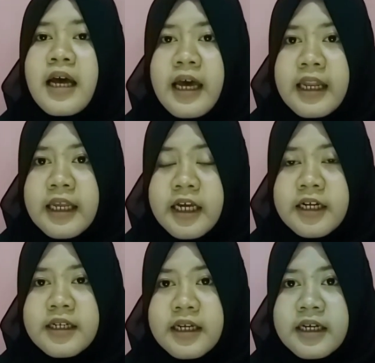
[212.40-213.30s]
And
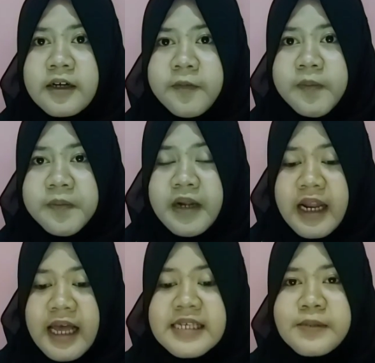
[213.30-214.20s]
here the
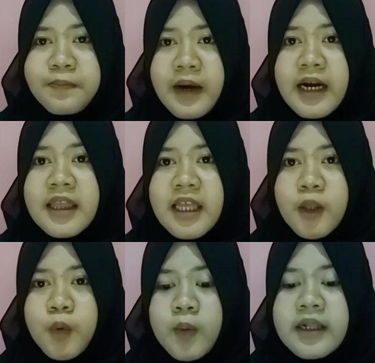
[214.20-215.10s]
last part
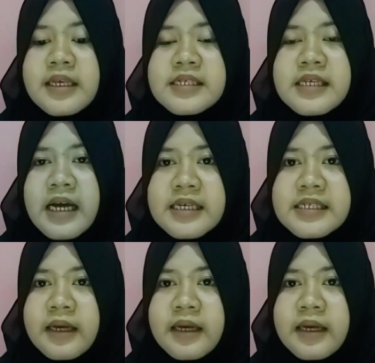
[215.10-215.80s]
that we will discuss